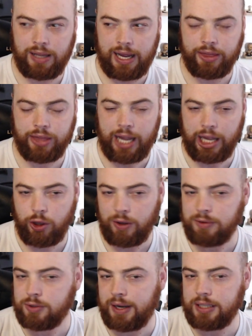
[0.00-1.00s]
I thought it
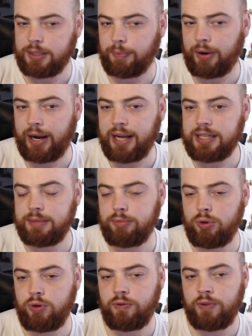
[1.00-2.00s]
was quite a surprising
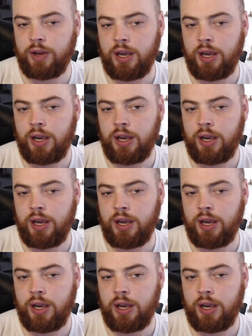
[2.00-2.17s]
move,